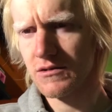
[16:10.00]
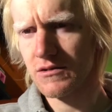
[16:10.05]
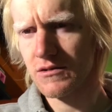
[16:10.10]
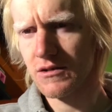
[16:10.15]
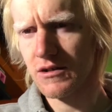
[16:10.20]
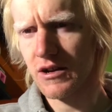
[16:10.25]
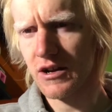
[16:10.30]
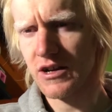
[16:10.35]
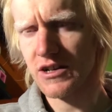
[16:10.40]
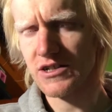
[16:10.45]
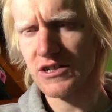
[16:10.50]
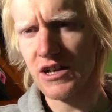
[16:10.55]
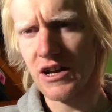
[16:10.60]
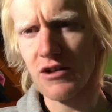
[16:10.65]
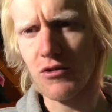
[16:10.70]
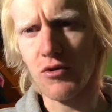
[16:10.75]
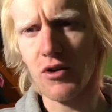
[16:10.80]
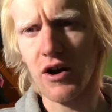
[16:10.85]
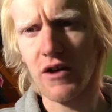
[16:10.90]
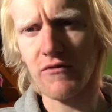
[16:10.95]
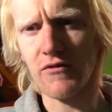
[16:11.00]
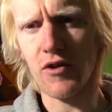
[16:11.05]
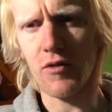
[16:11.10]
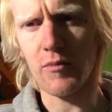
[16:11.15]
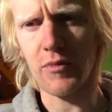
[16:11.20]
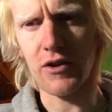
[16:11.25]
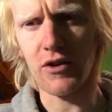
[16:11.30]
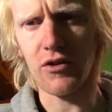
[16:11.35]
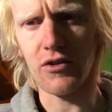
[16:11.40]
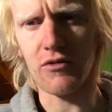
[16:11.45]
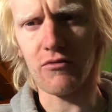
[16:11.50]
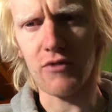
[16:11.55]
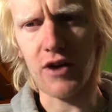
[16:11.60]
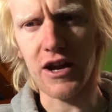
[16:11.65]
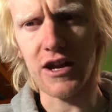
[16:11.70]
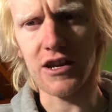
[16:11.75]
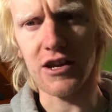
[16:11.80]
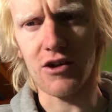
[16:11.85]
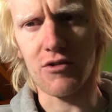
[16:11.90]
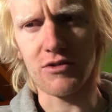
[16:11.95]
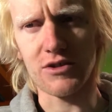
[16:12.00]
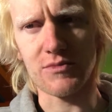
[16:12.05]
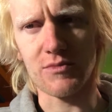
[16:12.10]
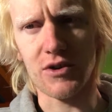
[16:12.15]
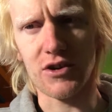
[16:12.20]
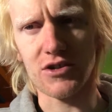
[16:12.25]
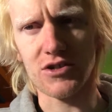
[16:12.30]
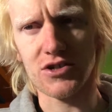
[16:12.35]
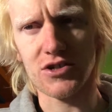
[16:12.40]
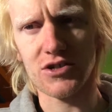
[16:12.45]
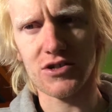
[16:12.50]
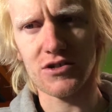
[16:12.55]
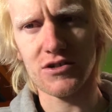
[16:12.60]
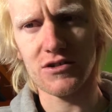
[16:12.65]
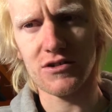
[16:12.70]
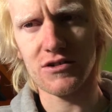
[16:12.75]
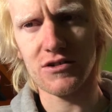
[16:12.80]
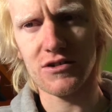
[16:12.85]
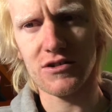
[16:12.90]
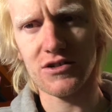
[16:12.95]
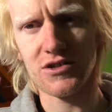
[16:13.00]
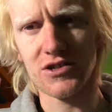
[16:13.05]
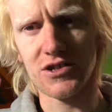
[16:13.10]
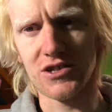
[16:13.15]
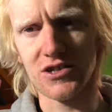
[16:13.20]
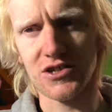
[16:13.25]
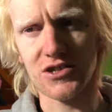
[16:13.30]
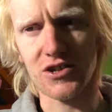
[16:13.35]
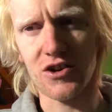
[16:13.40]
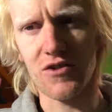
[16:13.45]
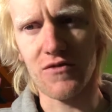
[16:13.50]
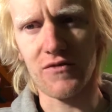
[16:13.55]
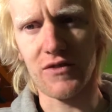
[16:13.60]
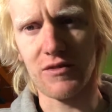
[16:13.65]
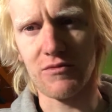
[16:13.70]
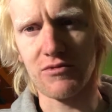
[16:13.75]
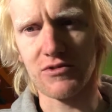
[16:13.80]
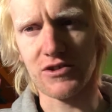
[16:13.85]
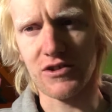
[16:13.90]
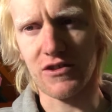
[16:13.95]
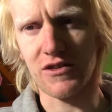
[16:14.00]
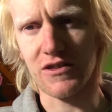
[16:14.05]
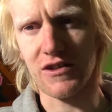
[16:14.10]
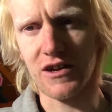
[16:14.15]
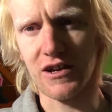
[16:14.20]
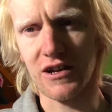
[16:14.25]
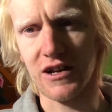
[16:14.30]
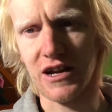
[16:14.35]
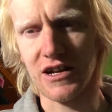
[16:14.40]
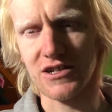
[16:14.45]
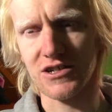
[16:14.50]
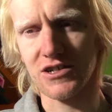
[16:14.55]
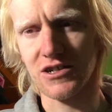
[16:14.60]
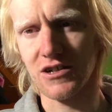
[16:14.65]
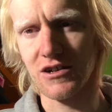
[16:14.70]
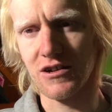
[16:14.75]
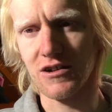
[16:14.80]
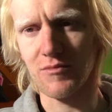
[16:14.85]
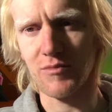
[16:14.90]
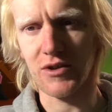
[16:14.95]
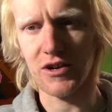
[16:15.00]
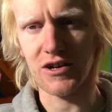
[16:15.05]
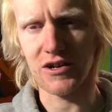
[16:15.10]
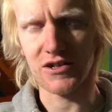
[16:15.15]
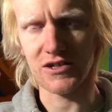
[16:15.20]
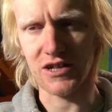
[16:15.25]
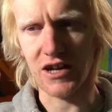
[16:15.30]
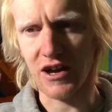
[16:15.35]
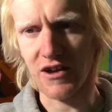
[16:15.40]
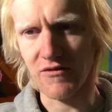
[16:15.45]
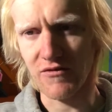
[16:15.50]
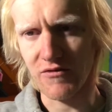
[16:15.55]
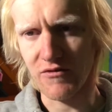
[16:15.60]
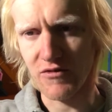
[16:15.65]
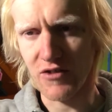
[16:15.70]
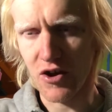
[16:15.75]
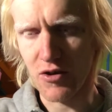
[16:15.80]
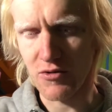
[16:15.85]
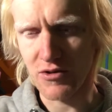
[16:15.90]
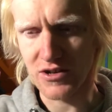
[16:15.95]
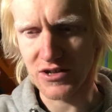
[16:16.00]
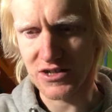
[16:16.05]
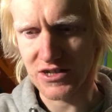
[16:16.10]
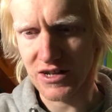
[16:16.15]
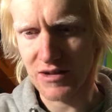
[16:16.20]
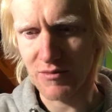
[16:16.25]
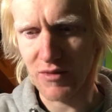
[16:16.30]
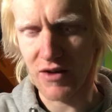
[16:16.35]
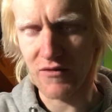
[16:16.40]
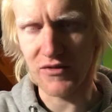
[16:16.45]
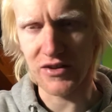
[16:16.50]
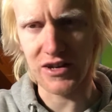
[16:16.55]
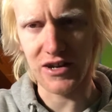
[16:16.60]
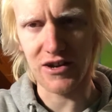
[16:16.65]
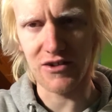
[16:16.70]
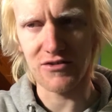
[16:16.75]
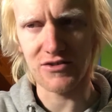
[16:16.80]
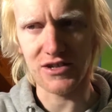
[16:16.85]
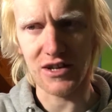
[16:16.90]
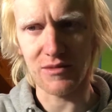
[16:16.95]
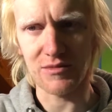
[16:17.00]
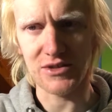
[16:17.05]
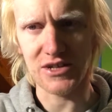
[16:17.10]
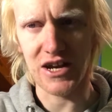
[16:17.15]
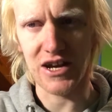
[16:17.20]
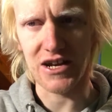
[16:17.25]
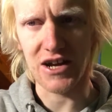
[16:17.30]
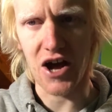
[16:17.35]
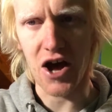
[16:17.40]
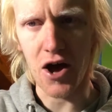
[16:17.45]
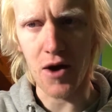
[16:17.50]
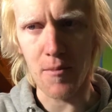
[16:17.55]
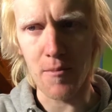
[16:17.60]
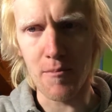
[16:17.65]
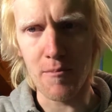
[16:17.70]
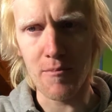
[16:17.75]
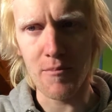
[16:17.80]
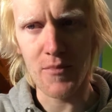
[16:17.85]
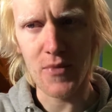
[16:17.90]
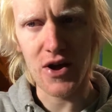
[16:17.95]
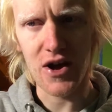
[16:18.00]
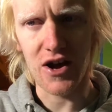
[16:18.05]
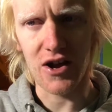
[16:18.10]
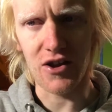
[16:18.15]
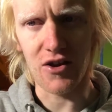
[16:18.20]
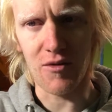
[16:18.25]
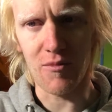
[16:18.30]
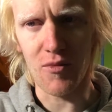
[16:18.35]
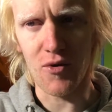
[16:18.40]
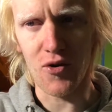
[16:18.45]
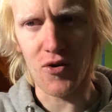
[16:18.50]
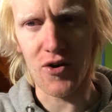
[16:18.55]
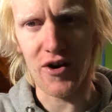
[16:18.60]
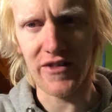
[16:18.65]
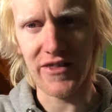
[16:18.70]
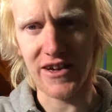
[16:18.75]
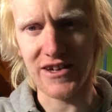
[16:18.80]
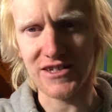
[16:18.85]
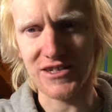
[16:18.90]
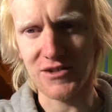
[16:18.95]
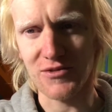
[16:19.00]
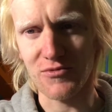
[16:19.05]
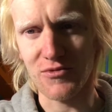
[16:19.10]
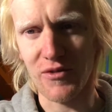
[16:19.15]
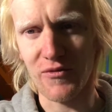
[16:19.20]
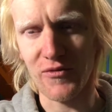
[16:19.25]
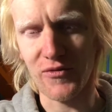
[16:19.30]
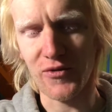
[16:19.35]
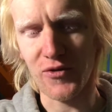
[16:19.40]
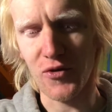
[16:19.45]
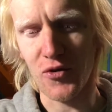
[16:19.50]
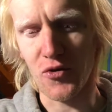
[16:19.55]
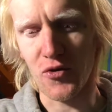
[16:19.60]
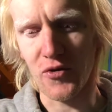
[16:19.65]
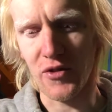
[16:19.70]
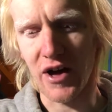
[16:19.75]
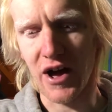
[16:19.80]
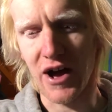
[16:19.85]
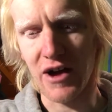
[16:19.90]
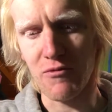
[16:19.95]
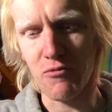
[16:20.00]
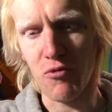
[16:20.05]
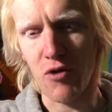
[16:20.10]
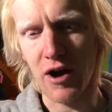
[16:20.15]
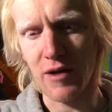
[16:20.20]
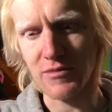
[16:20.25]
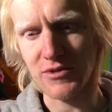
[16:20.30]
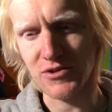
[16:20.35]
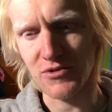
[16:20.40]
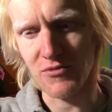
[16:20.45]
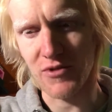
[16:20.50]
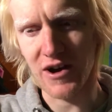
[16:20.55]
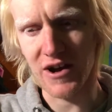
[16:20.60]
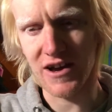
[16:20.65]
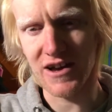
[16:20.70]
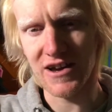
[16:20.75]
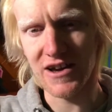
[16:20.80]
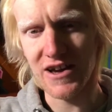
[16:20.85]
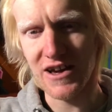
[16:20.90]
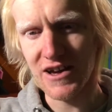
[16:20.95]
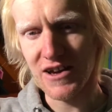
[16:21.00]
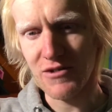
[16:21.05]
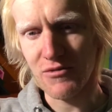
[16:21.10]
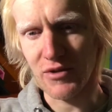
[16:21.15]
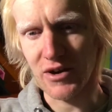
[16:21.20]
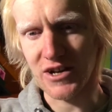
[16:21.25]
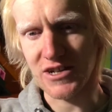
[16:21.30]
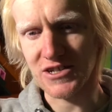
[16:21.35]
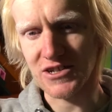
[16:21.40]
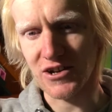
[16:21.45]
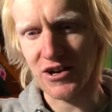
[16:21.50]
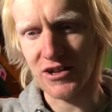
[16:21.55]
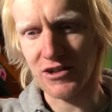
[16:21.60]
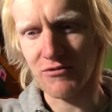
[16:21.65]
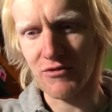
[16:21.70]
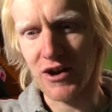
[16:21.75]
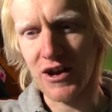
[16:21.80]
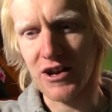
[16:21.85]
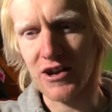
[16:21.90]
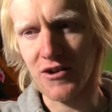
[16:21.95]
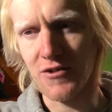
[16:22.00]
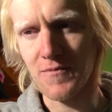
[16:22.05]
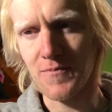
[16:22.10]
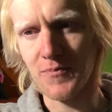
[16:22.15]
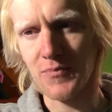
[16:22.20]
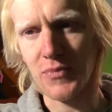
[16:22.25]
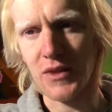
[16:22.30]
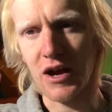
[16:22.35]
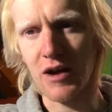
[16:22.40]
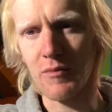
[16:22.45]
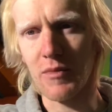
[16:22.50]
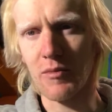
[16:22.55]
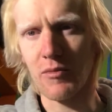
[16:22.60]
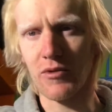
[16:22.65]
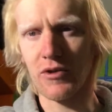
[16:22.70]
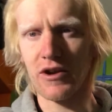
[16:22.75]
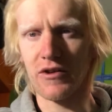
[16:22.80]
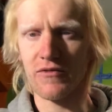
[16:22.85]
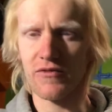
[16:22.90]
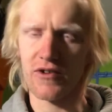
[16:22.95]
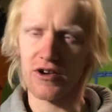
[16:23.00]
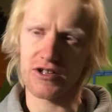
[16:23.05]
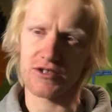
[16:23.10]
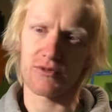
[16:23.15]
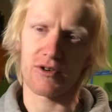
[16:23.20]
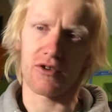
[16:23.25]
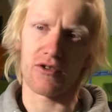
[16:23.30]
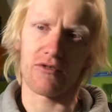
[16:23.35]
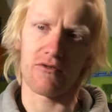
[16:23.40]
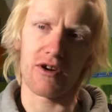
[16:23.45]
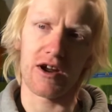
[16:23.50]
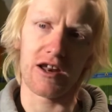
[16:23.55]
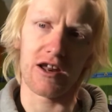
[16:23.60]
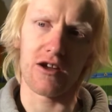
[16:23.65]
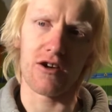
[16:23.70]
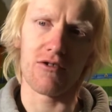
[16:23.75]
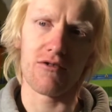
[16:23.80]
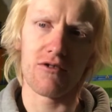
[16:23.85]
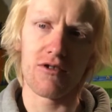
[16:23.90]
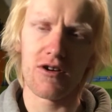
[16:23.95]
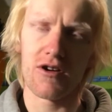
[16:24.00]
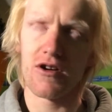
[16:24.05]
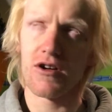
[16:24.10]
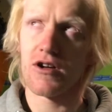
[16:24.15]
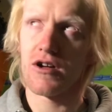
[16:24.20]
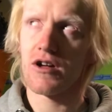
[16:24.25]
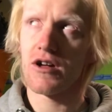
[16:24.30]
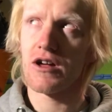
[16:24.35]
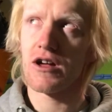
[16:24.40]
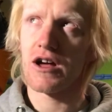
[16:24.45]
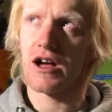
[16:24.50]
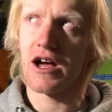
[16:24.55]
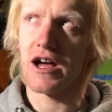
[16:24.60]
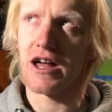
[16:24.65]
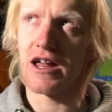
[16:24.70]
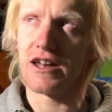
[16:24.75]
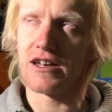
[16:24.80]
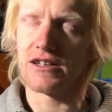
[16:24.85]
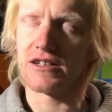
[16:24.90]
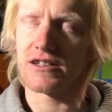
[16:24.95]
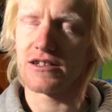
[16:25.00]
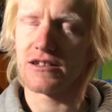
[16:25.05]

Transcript: I can tell I've not been on the radio as much since COVID was a thing last year, because I've noticed in my videos I'm saying a lot more, and that's the one flaw that I wiped away when I started the radio. I remember when I first went on the radio, and